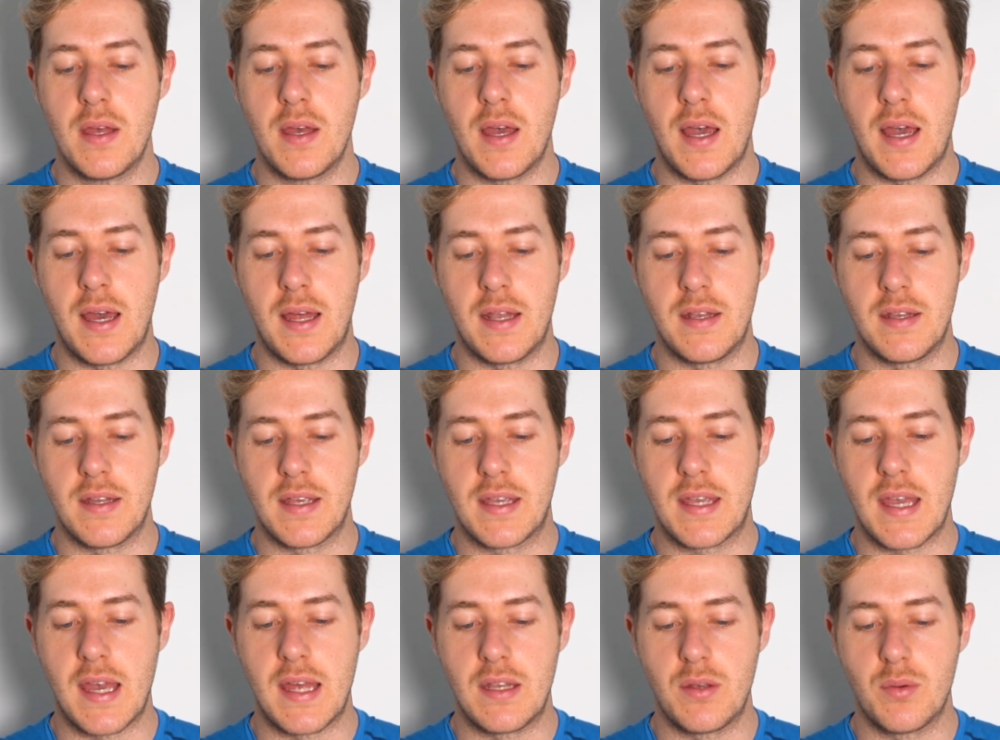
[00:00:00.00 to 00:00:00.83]
And
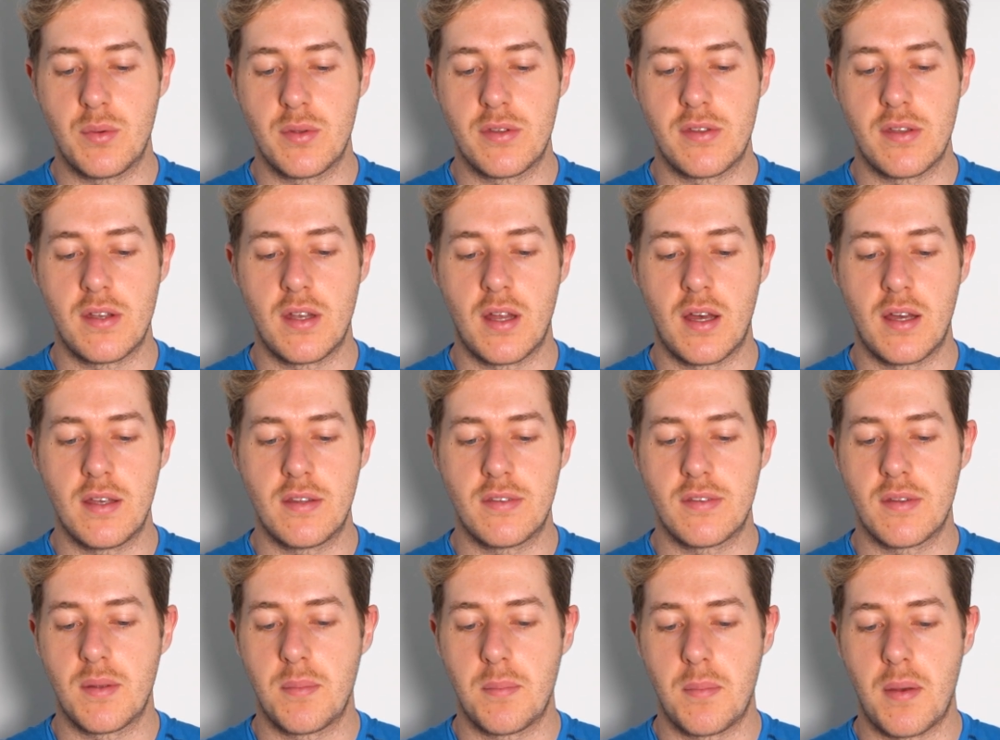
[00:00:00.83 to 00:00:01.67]
again, it was a
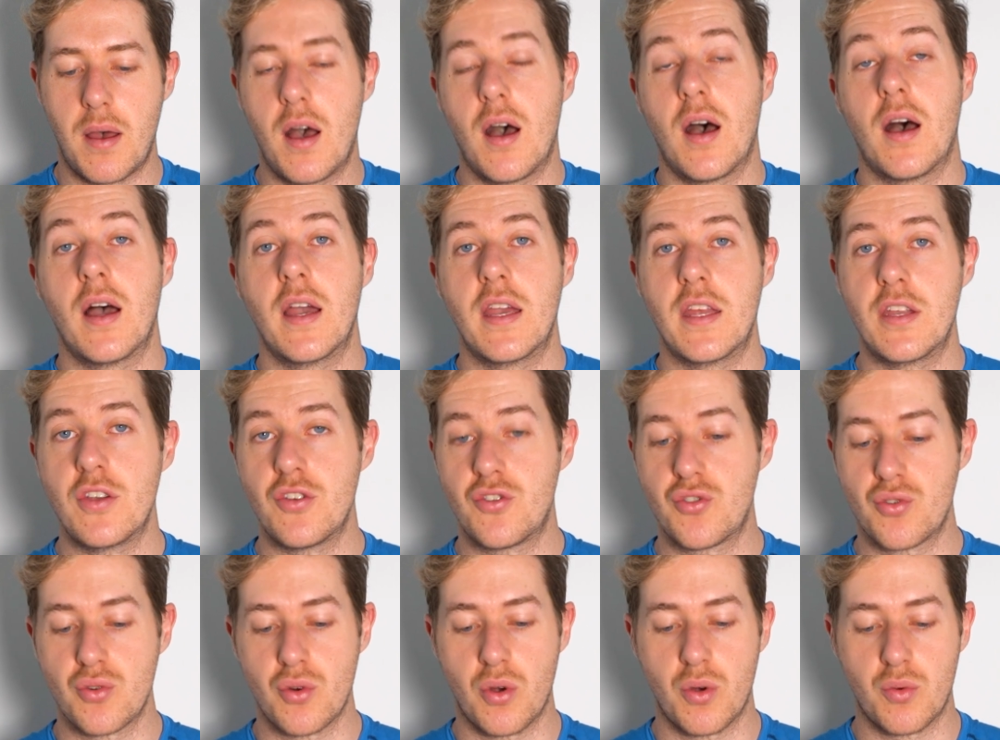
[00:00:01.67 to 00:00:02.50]
nice high
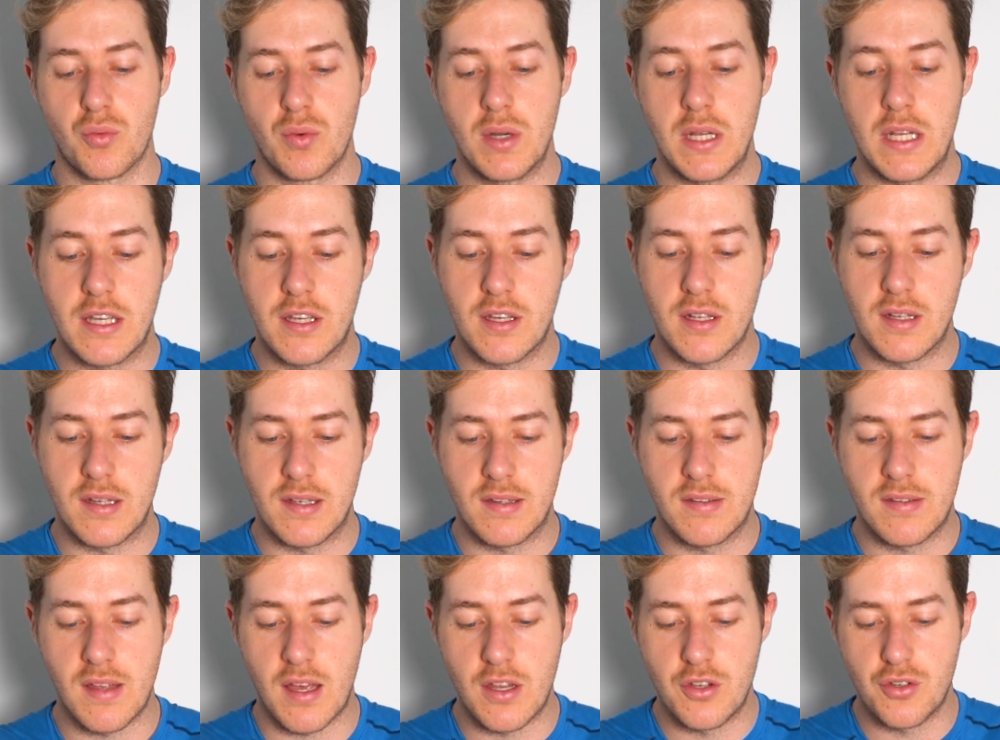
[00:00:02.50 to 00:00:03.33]
draw, really good
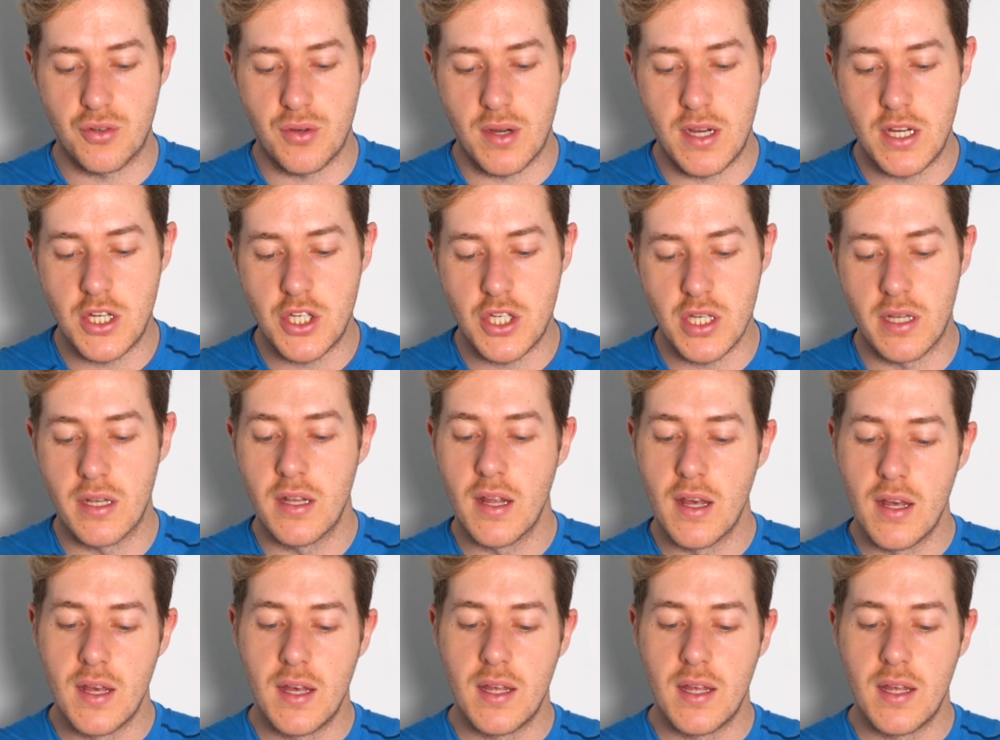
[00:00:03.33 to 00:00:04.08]
exaggeration.